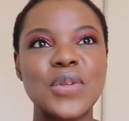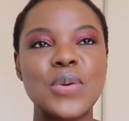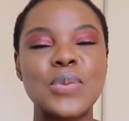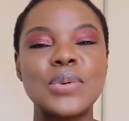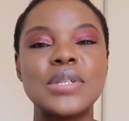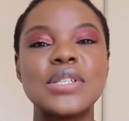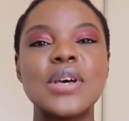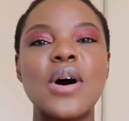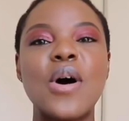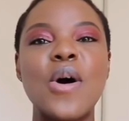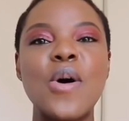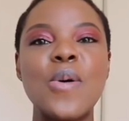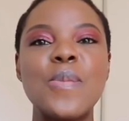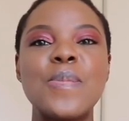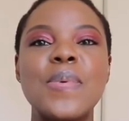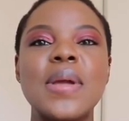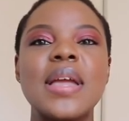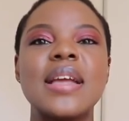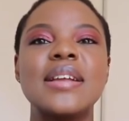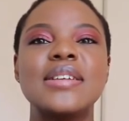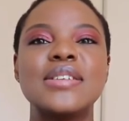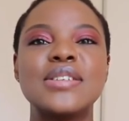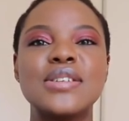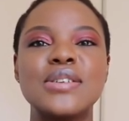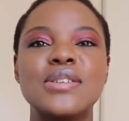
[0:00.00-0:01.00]
was
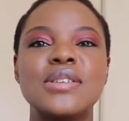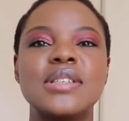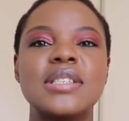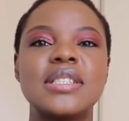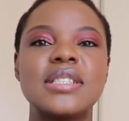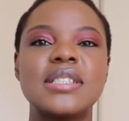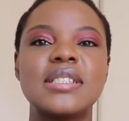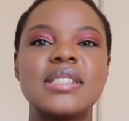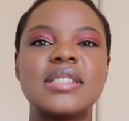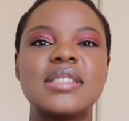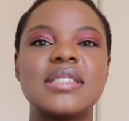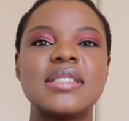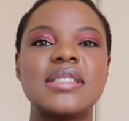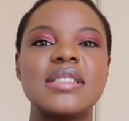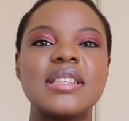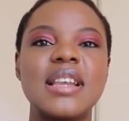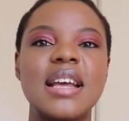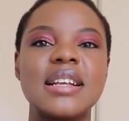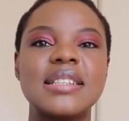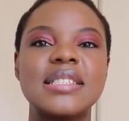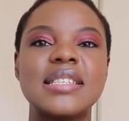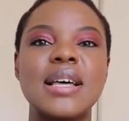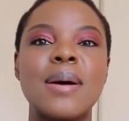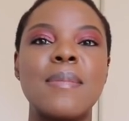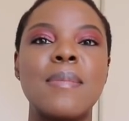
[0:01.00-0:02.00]
hoping to
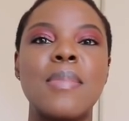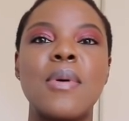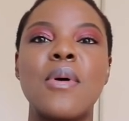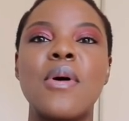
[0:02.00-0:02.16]
at some